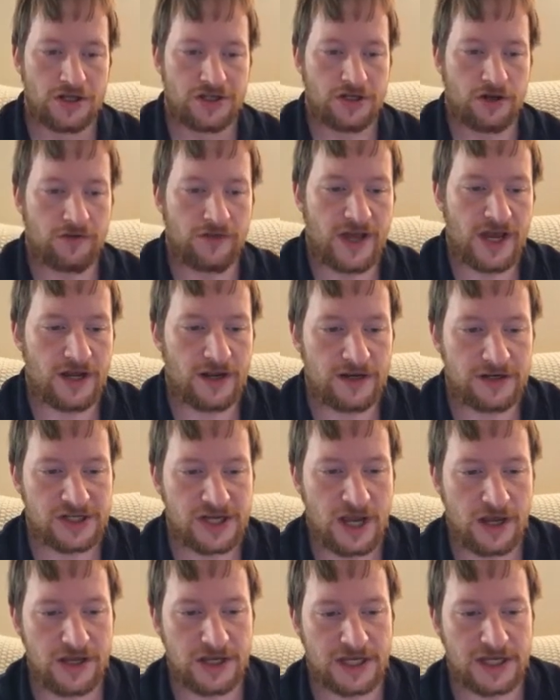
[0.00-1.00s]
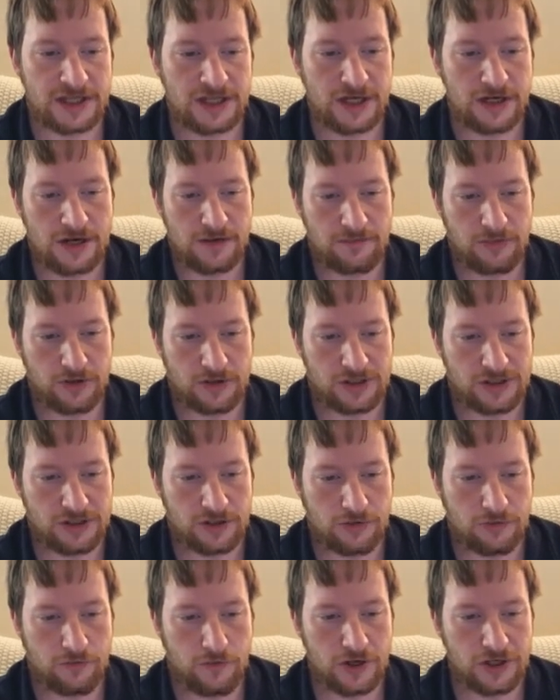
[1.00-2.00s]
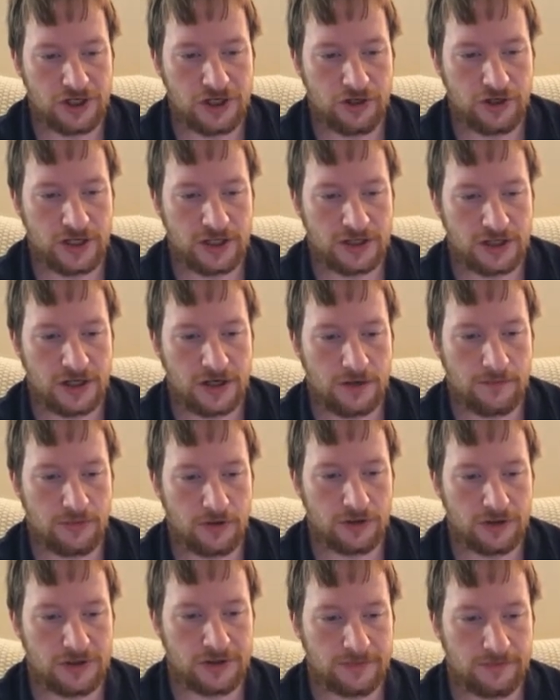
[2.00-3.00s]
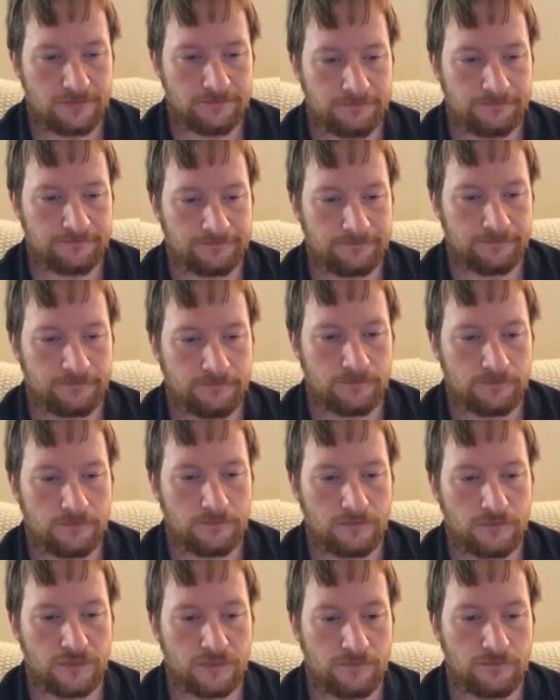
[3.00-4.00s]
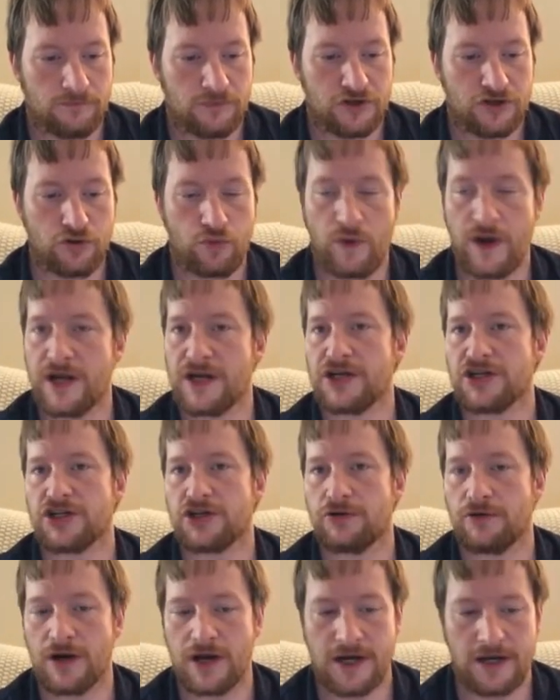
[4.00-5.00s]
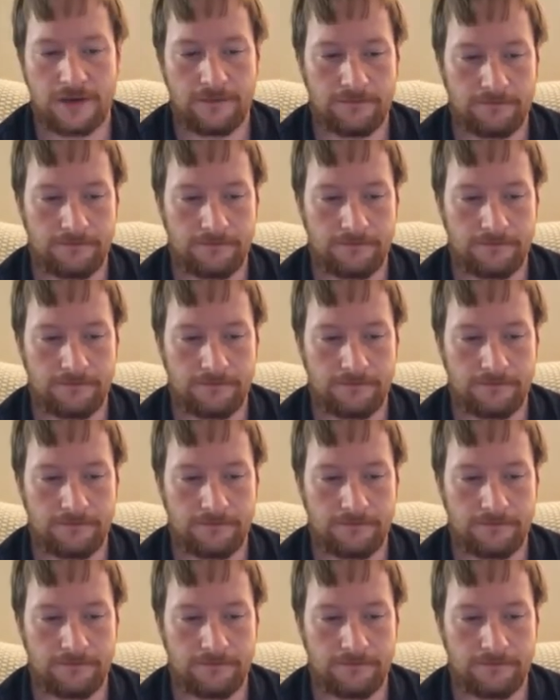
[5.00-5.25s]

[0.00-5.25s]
that's how you get the numbers. So once you get the numbers, to win a straight,